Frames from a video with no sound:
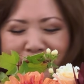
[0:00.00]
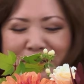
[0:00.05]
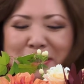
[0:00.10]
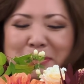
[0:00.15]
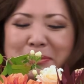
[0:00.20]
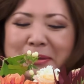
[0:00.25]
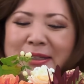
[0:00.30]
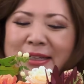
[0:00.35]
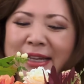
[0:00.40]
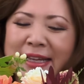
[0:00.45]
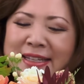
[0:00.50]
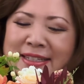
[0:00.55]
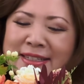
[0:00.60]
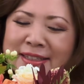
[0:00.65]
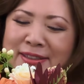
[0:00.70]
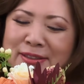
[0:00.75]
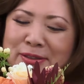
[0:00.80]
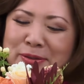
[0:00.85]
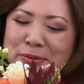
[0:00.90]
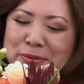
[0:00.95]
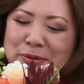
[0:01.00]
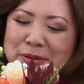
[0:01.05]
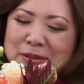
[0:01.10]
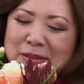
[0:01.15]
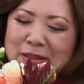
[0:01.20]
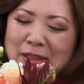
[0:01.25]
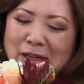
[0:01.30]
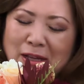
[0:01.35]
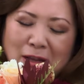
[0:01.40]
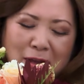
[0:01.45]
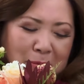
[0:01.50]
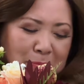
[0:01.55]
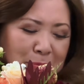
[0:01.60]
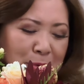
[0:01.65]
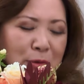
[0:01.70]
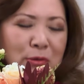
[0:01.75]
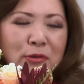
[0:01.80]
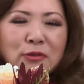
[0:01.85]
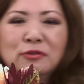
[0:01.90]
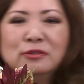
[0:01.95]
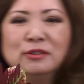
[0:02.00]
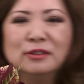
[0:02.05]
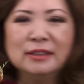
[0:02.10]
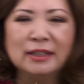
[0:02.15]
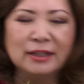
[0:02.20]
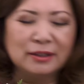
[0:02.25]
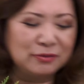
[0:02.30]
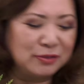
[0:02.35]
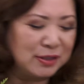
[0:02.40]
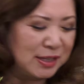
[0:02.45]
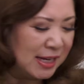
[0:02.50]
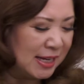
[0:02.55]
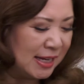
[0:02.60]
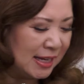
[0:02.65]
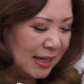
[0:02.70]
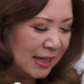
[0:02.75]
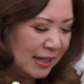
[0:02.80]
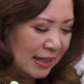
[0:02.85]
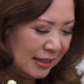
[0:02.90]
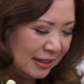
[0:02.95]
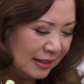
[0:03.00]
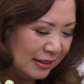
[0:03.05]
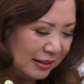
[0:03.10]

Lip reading: it's been nice and cool, beautiful every day.